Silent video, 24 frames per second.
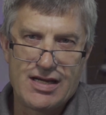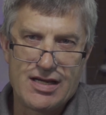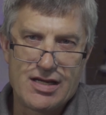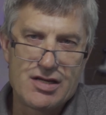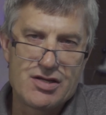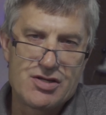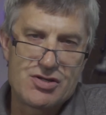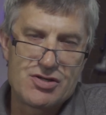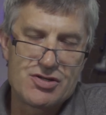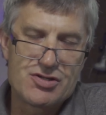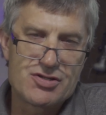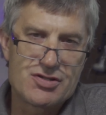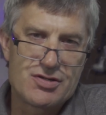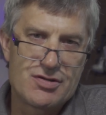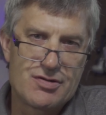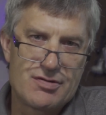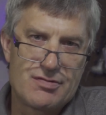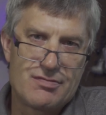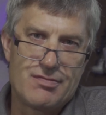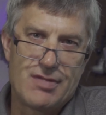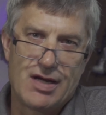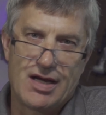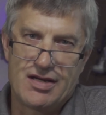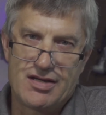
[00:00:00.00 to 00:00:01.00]
inches.
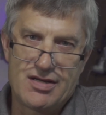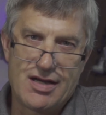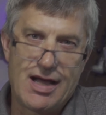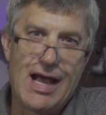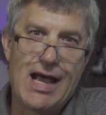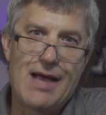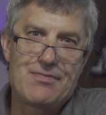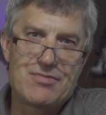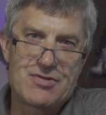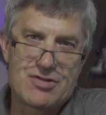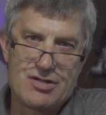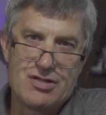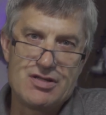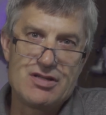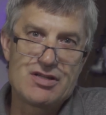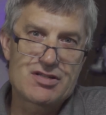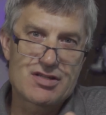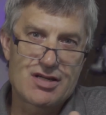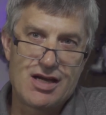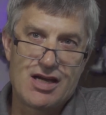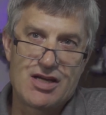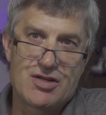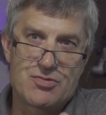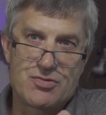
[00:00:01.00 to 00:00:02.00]
My tops, in this
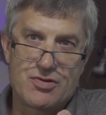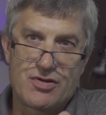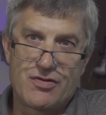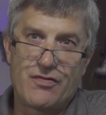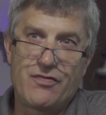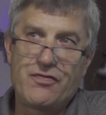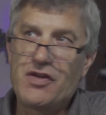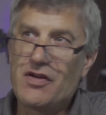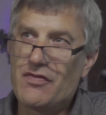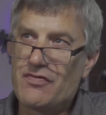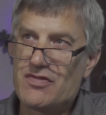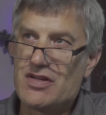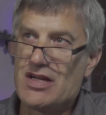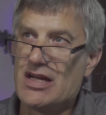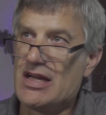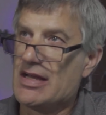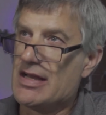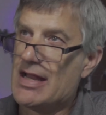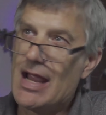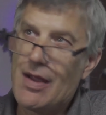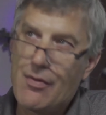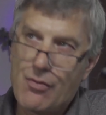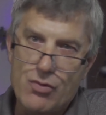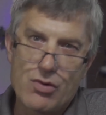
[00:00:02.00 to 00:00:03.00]
case, were
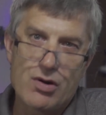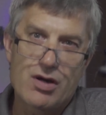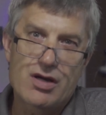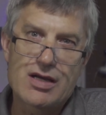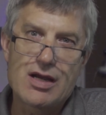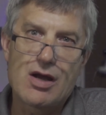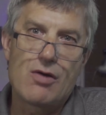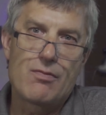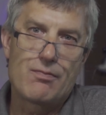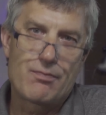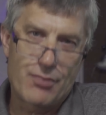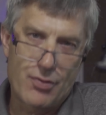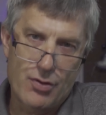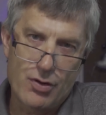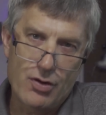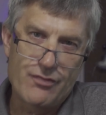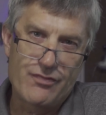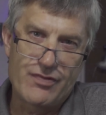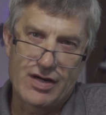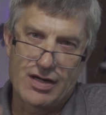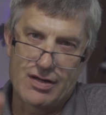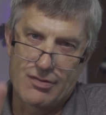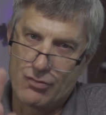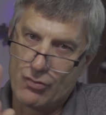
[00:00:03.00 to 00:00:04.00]
15. That worked out
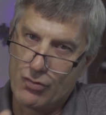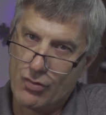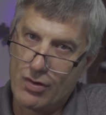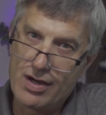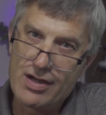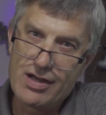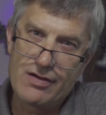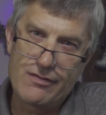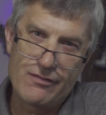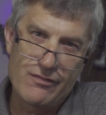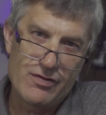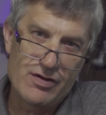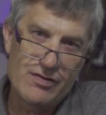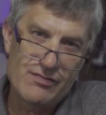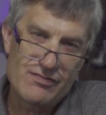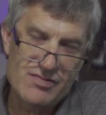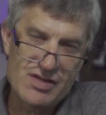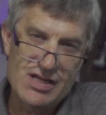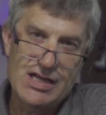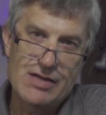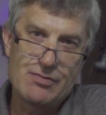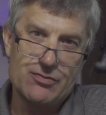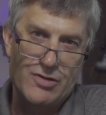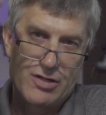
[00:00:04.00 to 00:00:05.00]
perfect. One at
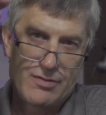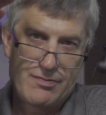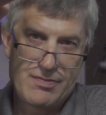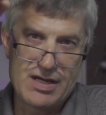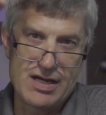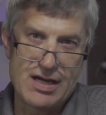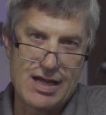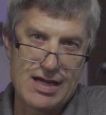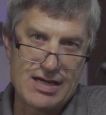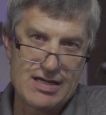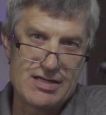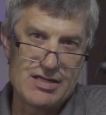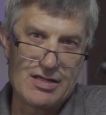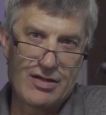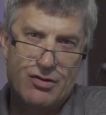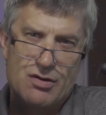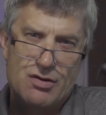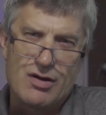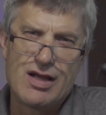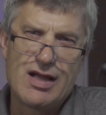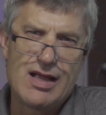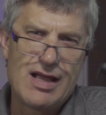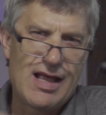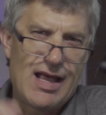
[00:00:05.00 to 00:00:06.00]
15 would have been
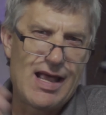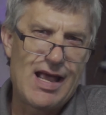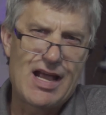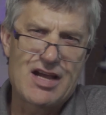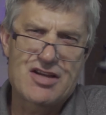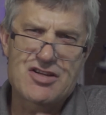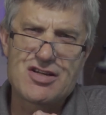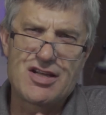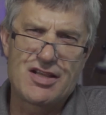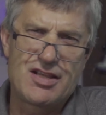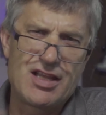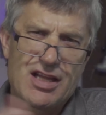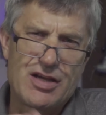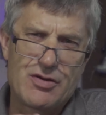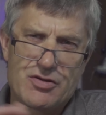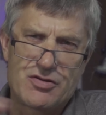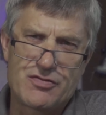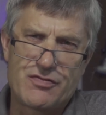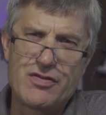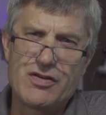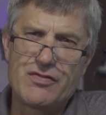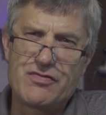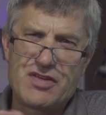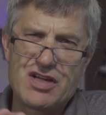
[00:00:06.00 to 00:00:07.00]
ideal. Actually, I think it was
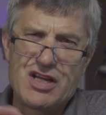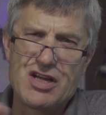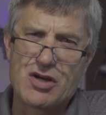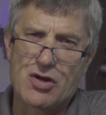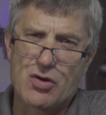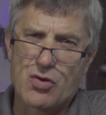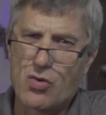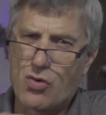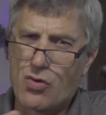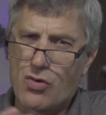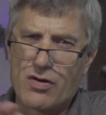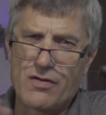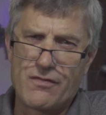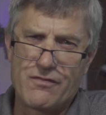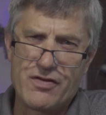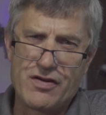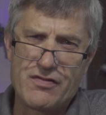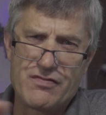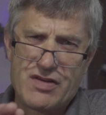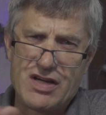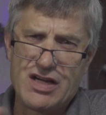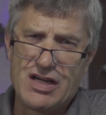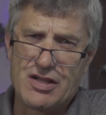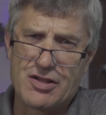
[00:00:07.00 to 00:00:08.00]
15 1/4,
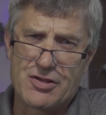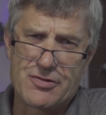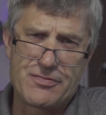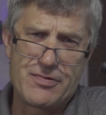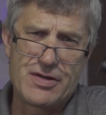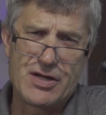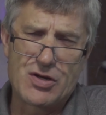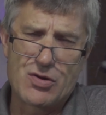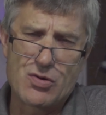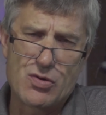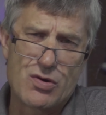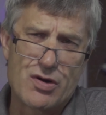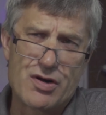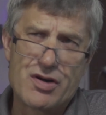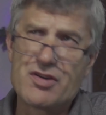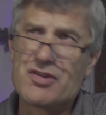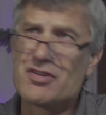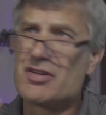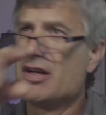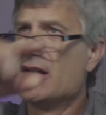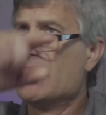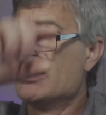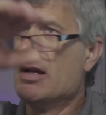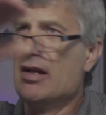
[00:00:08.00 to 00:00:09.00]
15 3/4.
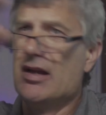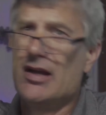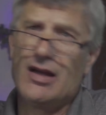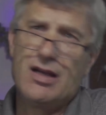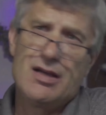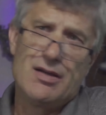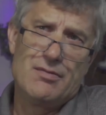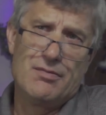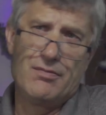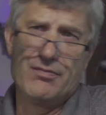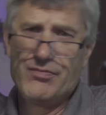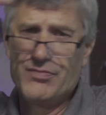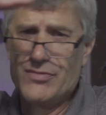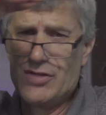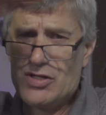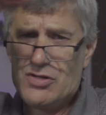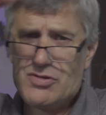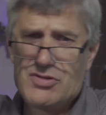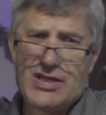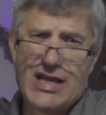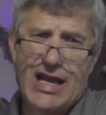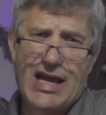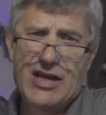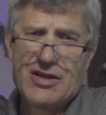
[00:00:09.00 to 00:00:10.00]

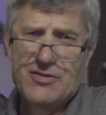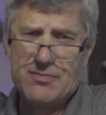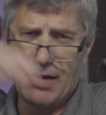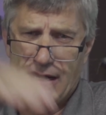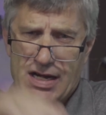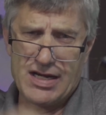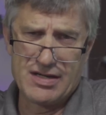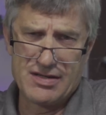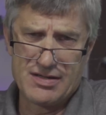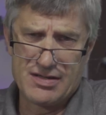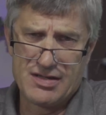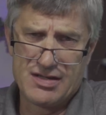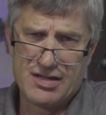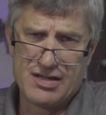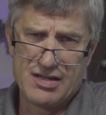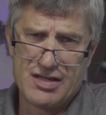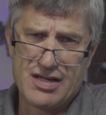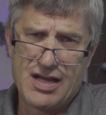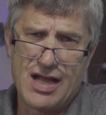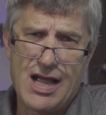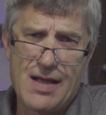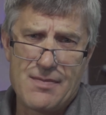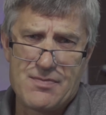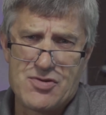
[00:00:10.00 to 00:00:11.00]
Use that as my
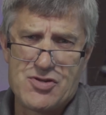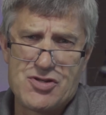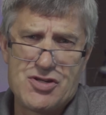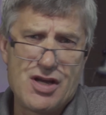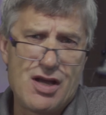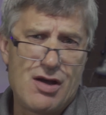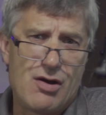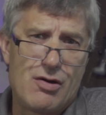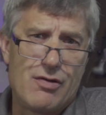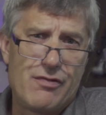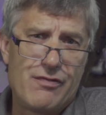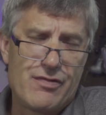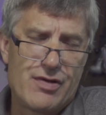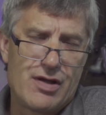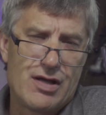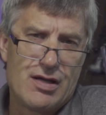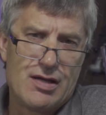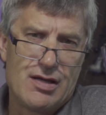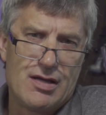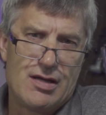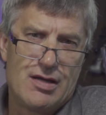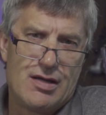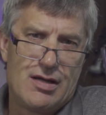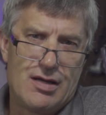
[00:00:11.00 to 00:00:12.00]
top shelf,
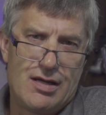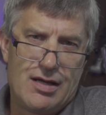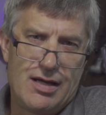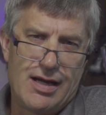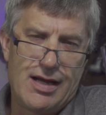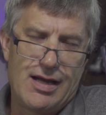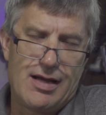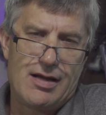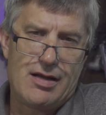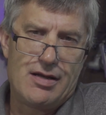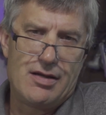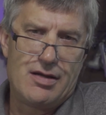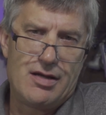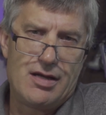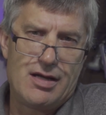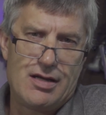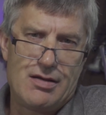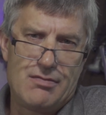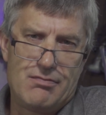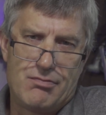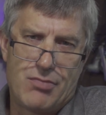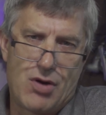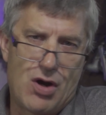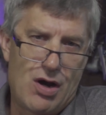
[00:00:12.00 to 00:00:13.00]
and
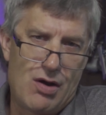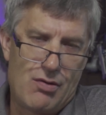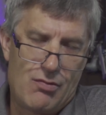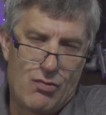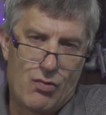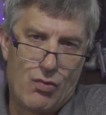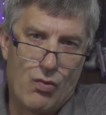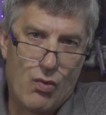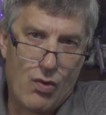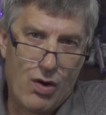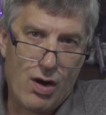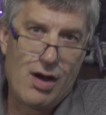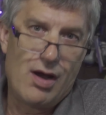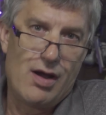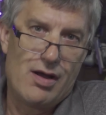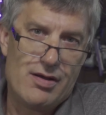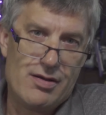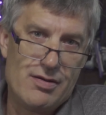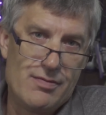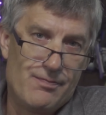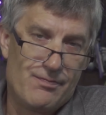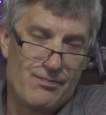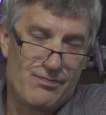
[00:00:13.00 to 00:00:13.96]
then bought one